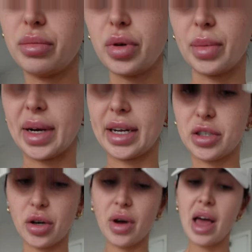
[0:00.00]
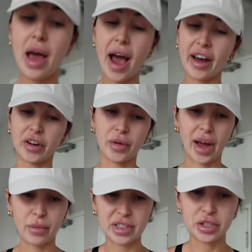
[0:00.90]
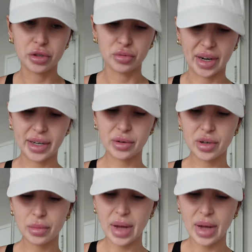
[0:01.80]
Puma Nitro. I don't know. I went to Running Room